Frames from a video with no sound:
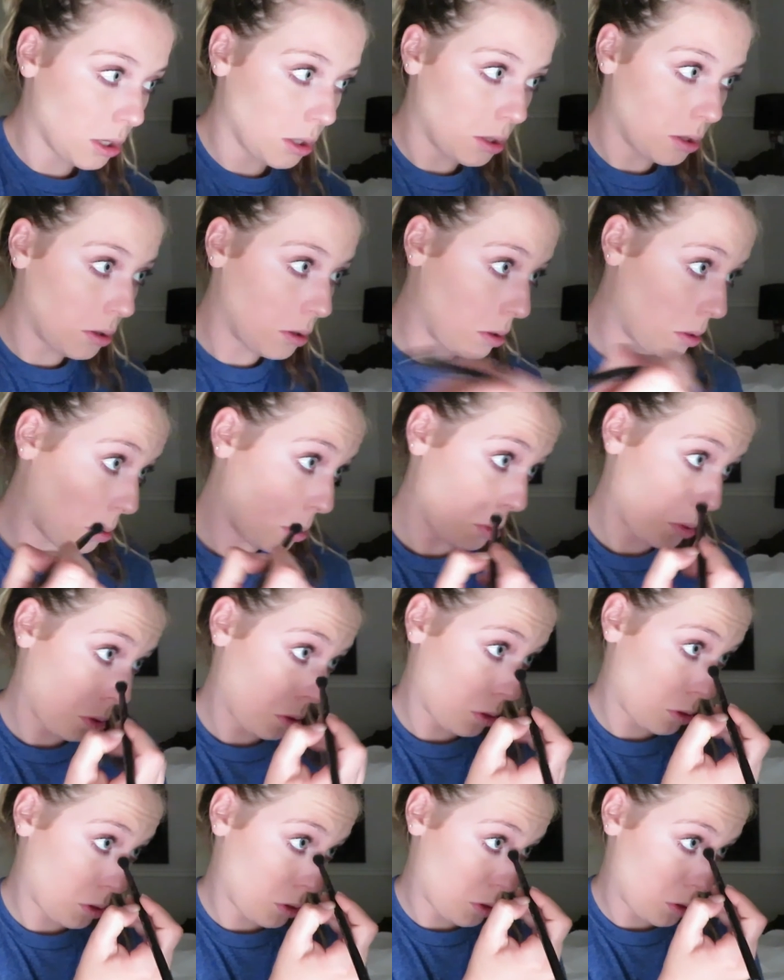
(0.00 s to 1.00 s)
Take
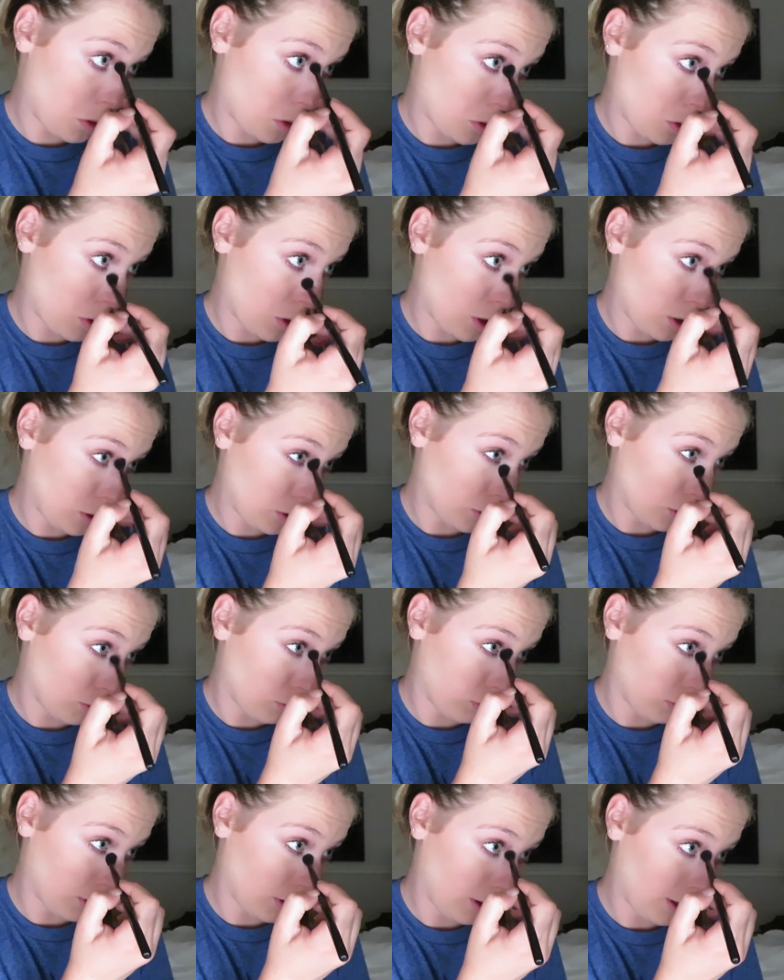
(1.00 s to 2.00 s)
this
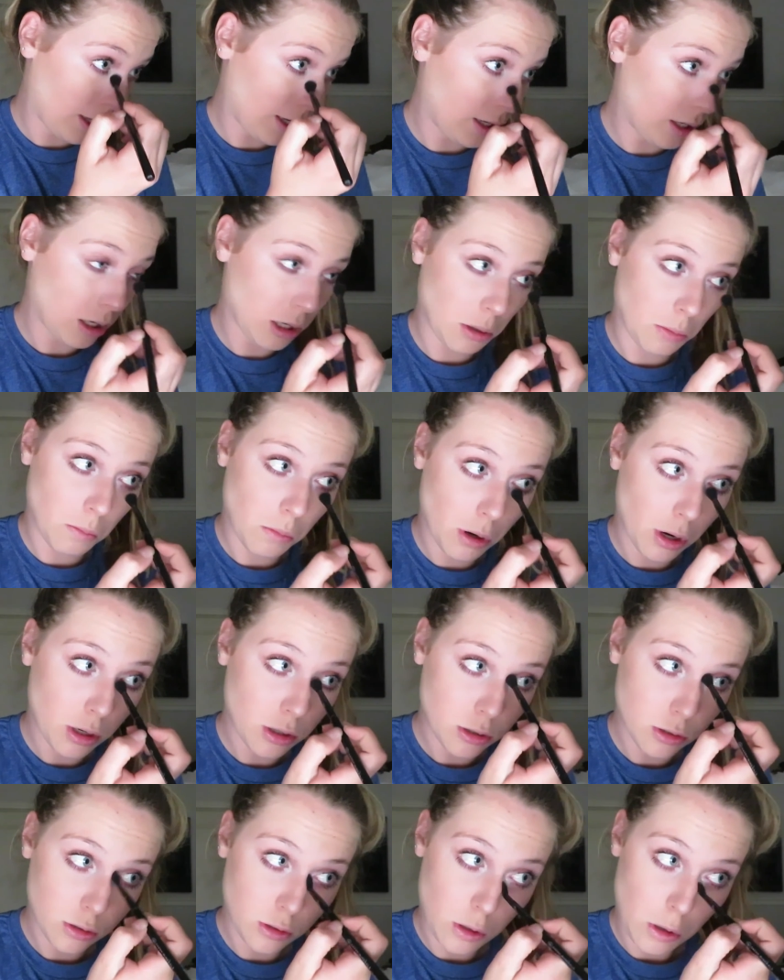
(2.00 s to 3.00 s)
little blending
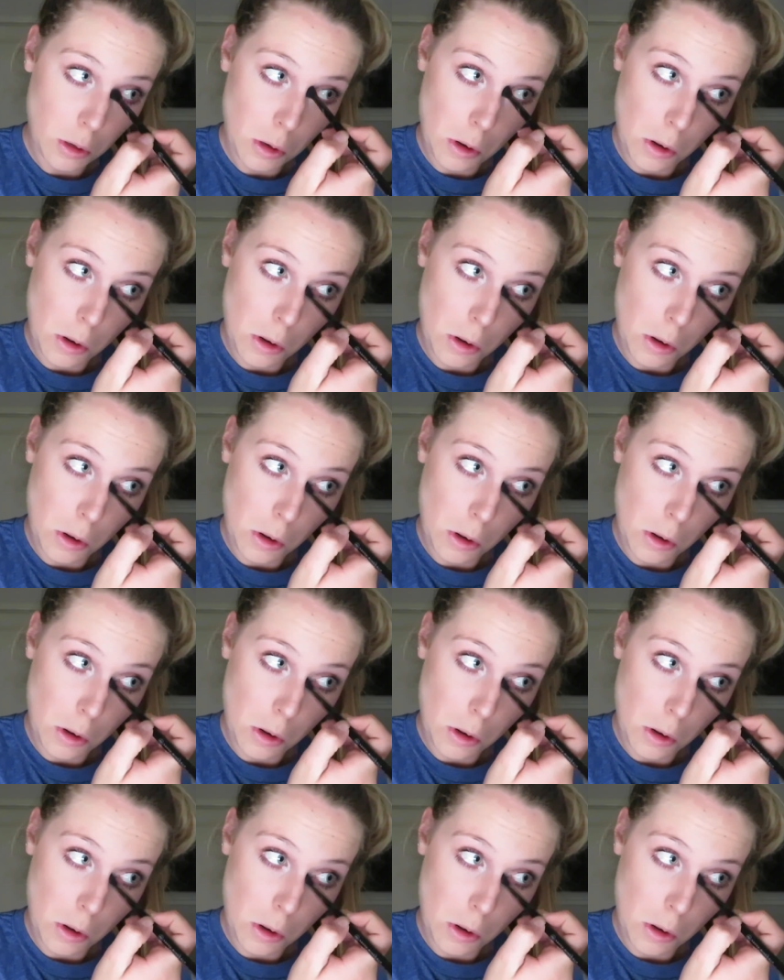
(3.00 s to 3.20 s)
brush,